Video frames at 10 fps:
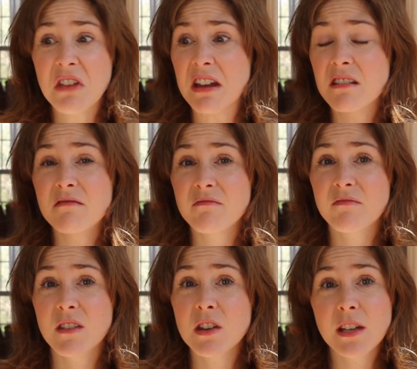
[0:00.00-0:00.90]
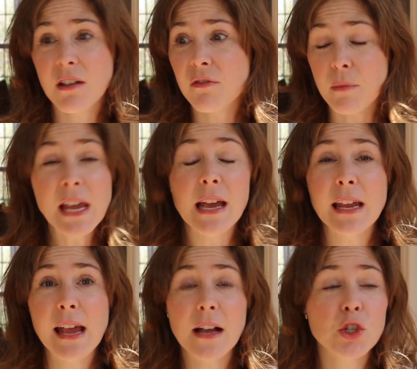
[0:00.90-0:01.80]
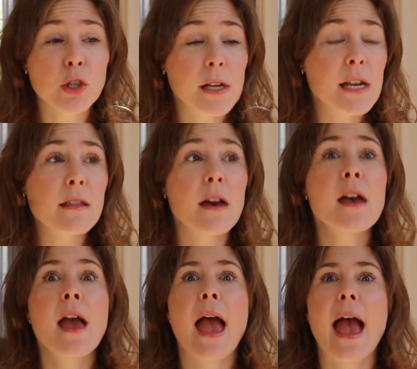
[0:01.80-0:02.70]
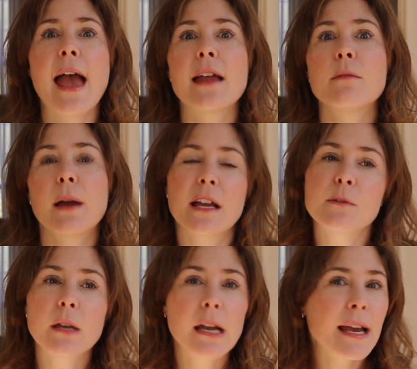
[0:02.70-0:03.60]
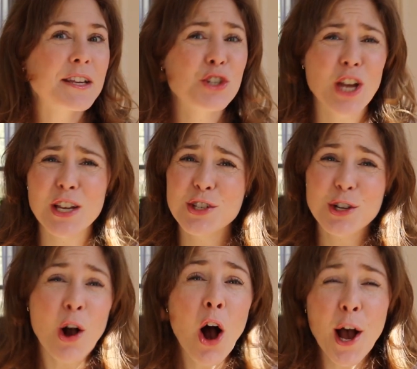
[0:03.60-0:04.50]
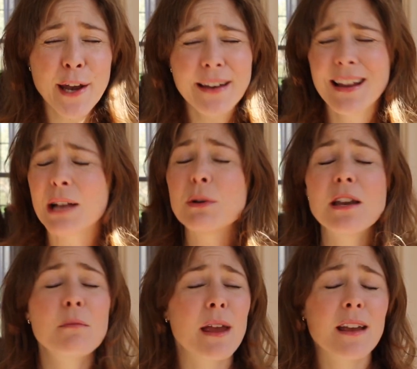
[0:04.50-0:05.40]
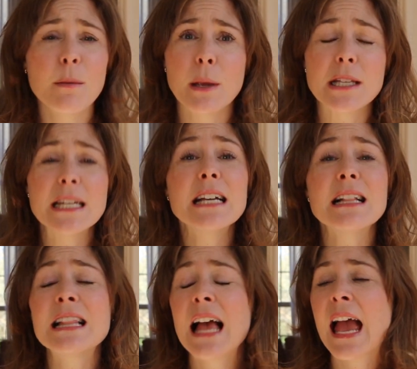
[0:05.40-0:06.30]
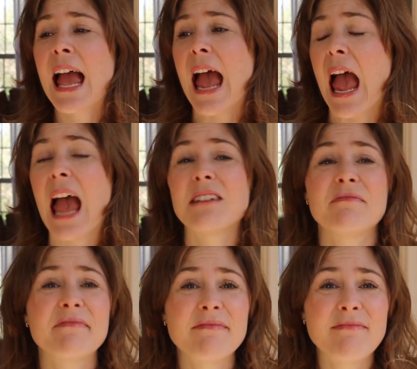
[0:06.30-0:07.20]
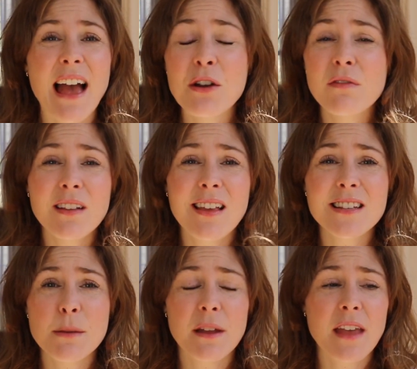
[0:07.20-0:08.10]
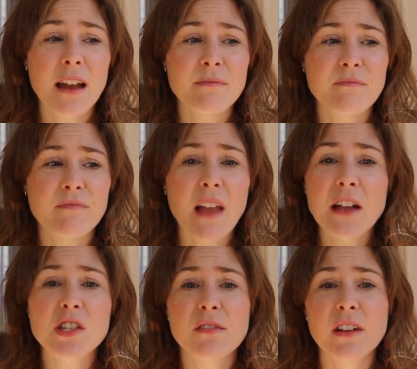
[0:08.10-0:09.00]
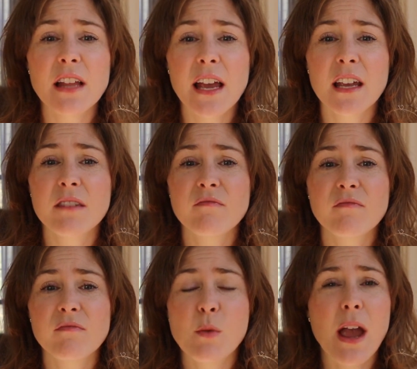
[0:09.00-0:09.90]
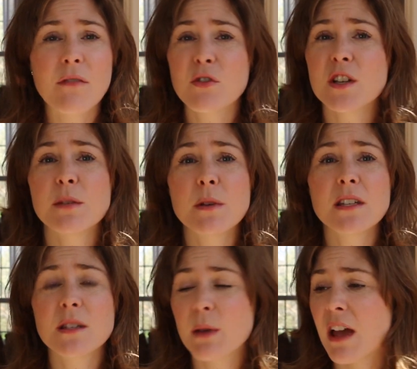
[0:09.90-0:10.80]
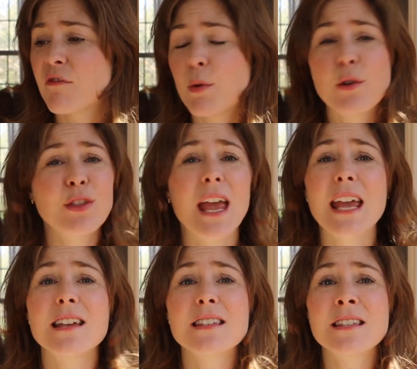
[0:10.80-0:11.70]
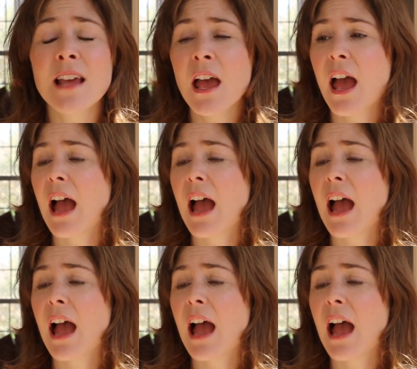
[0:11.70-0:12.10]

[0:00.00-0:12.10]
They didn't give me any actually either. And my husband and I exchanged a card, and like, we didn't make it a big deal. I don't feel guilty about that. I just feel like we have Christmas, we have birthdays.